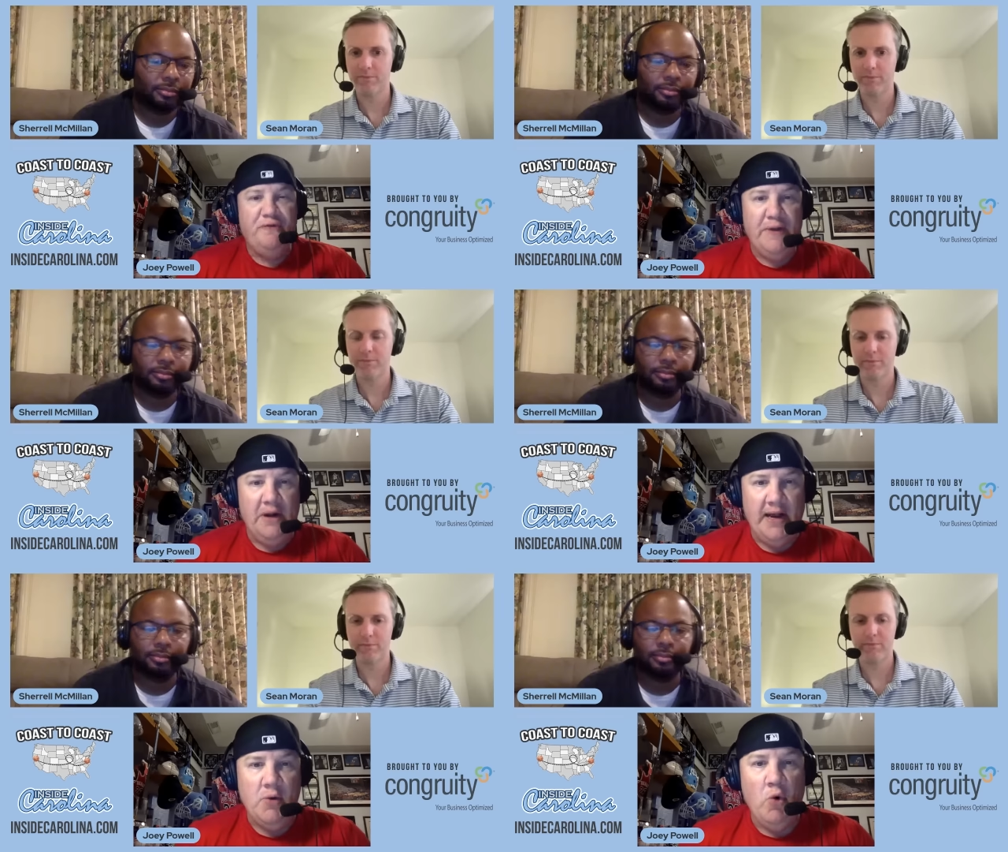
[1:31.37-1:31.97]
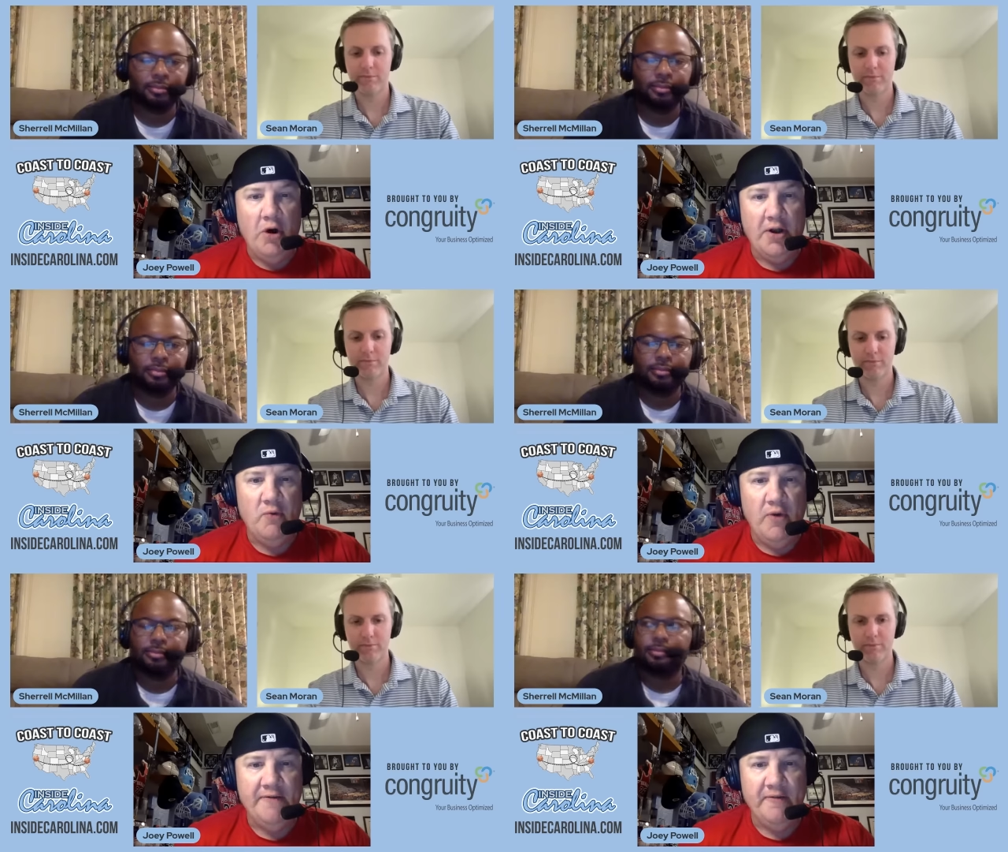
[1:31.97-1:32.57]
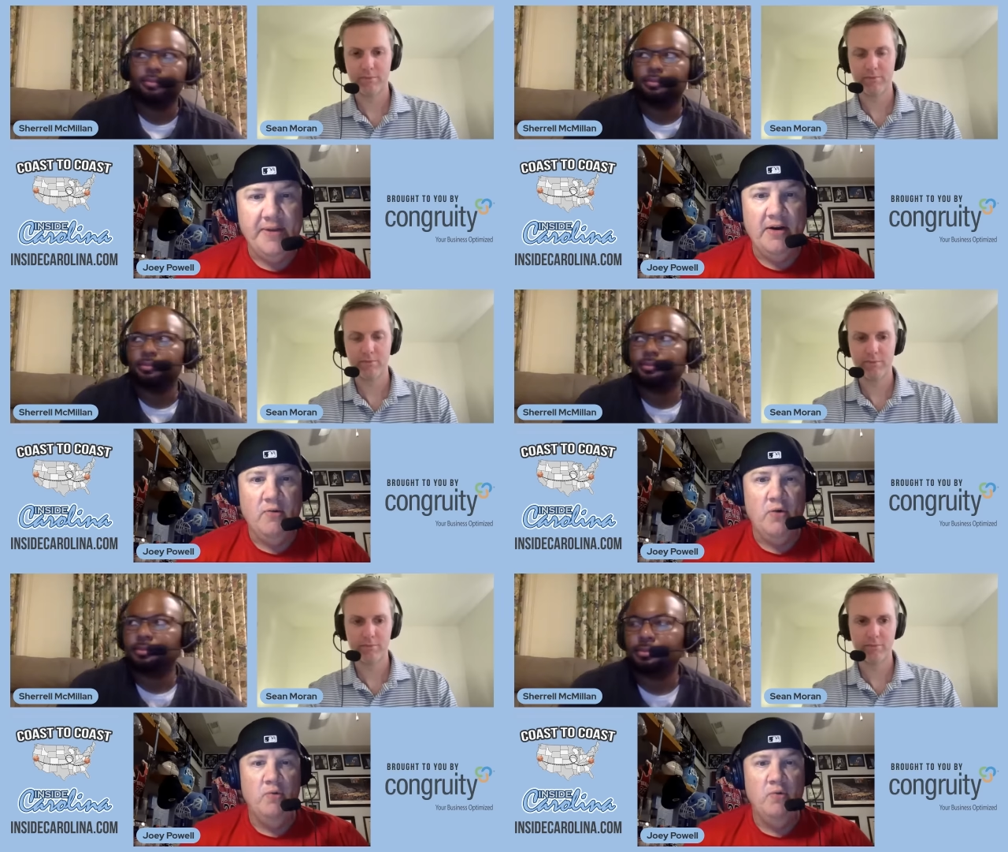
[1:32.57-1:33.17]
Speaker 1: feel like walking away from there?
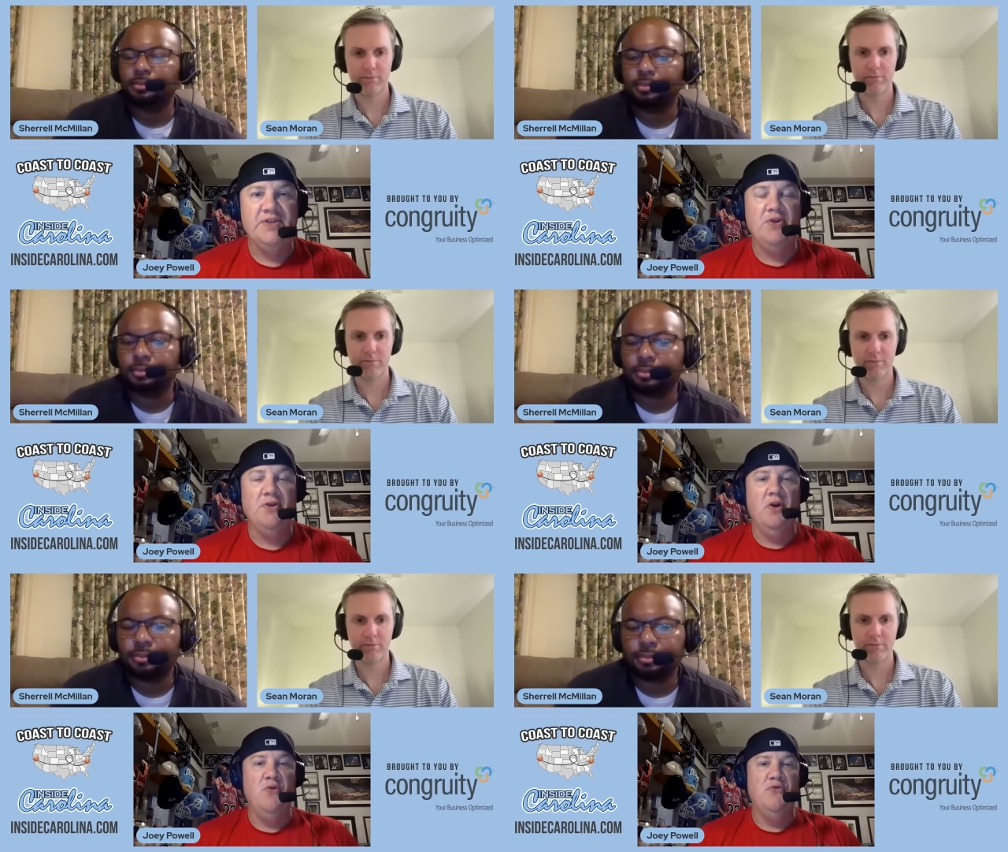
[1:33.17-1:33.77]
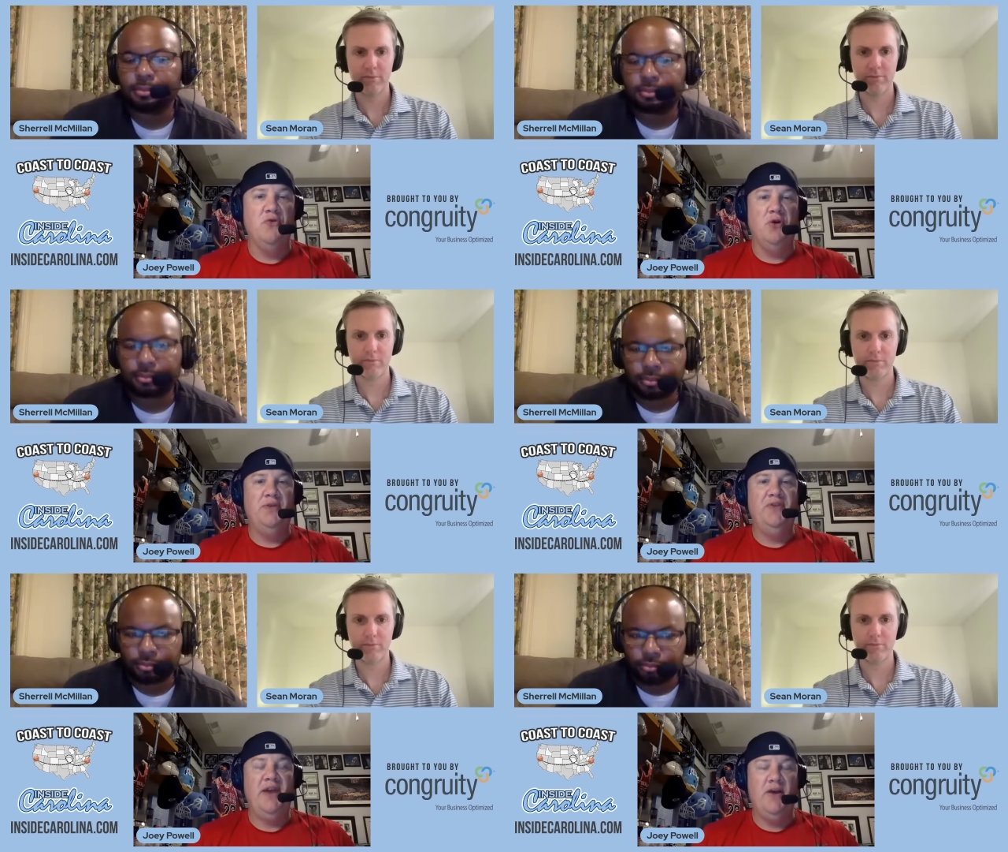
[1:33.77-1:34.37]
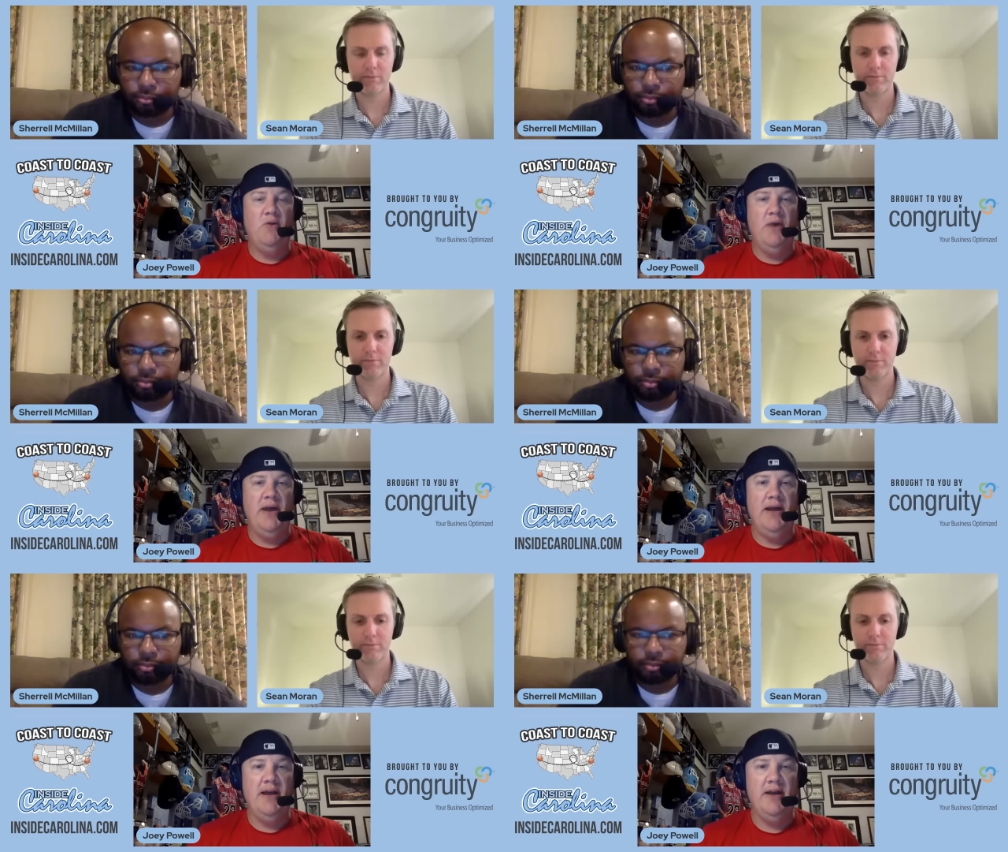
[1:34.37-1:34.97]
What was your overall
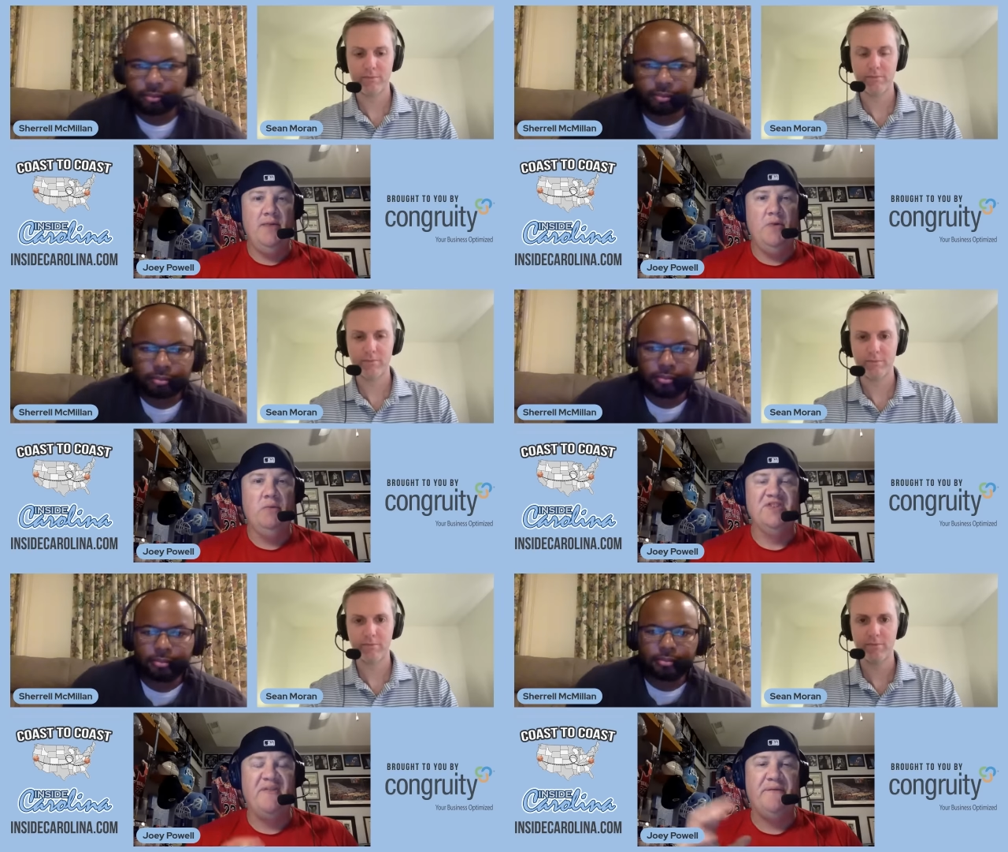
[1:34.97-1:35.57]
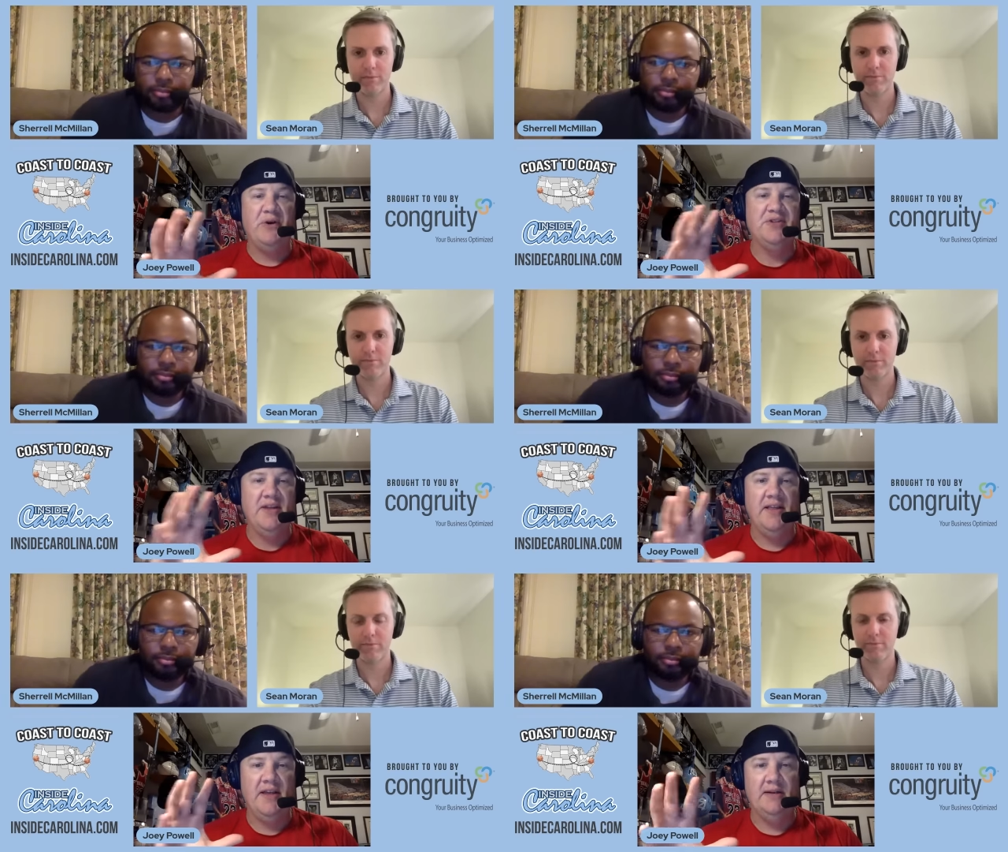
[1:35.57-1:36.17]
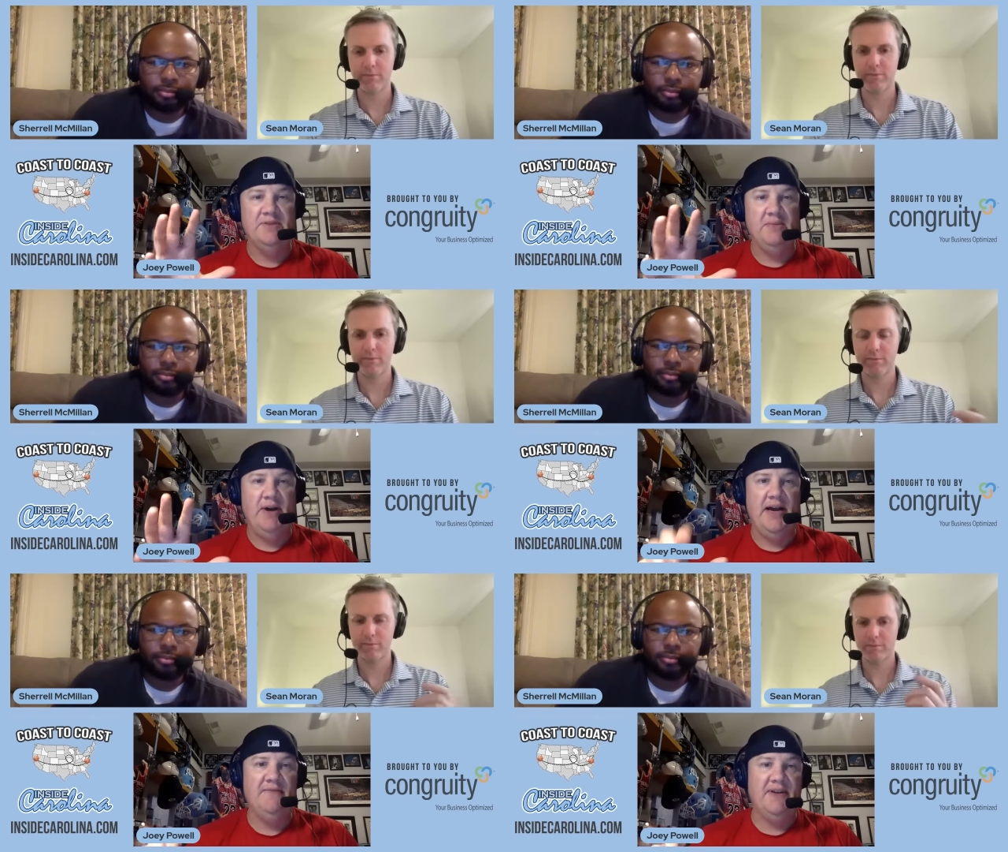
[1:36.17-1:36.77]
takeaway, and what was the first thing that comes to
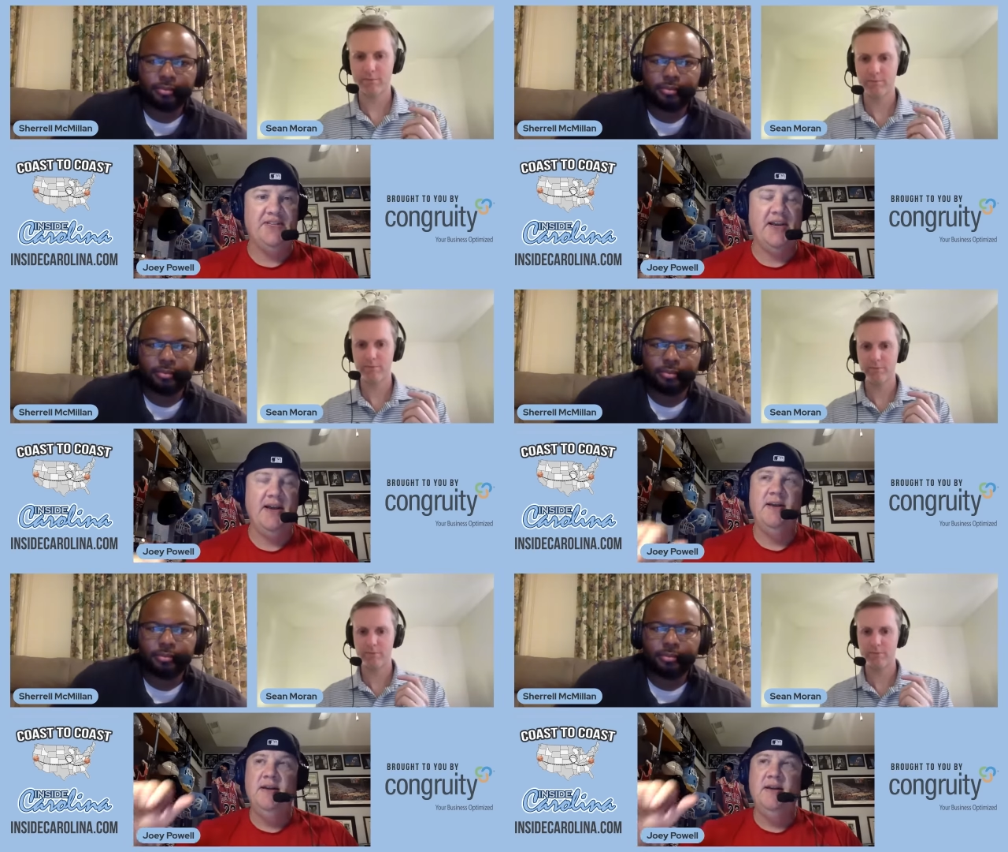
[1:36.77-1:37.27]
mind if I say,